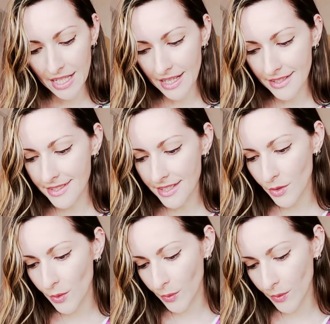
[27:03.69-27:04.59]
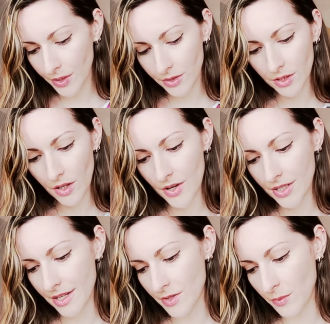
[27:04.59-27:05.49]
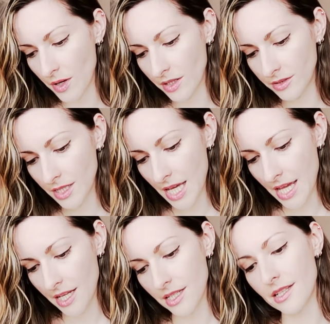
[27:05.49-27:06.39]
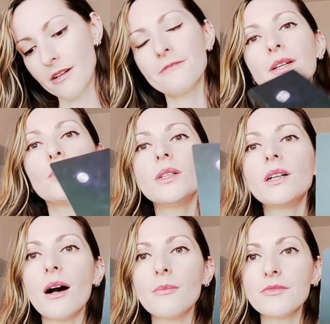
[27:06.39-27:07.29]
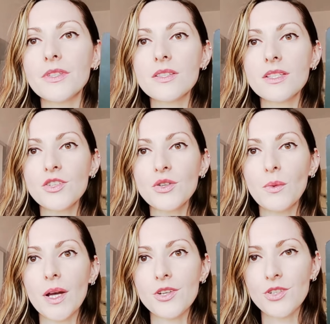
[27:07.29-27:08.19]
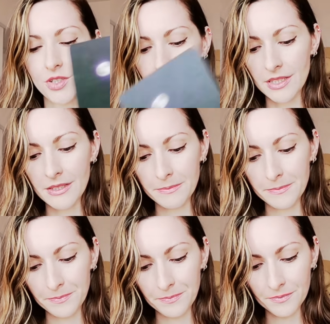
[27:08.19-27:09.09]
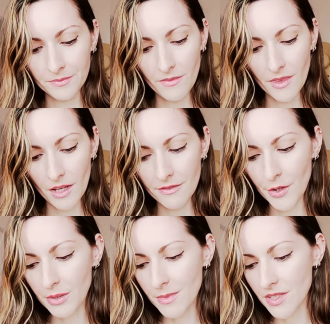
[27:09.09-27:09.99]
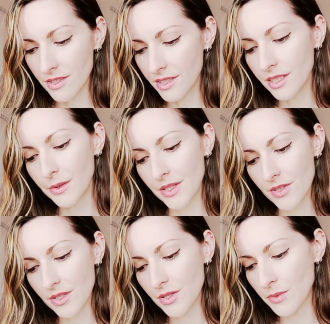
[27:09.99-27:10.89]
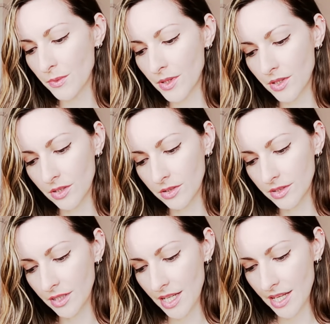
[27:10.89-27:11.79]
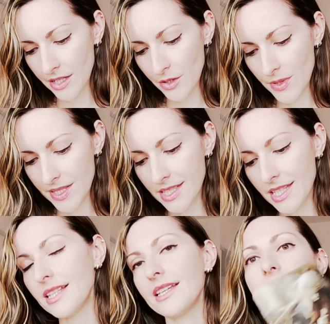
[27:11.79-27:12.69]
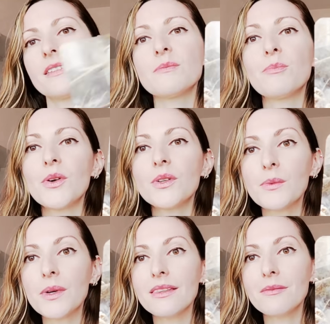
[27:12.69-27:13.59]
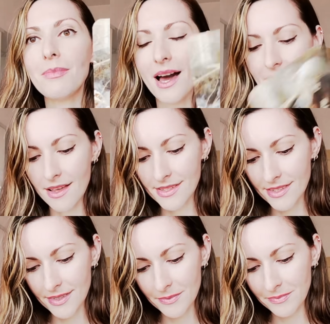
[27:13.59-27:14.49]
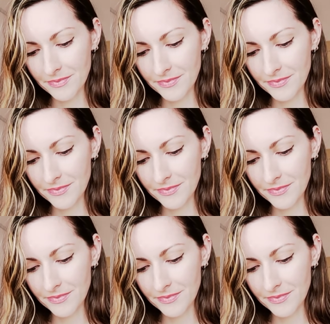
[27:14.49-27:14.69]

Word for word: Let's see your oracle card as well. Nothing will come of the situation. Very mysterious, this world. Resilience, burn away the past.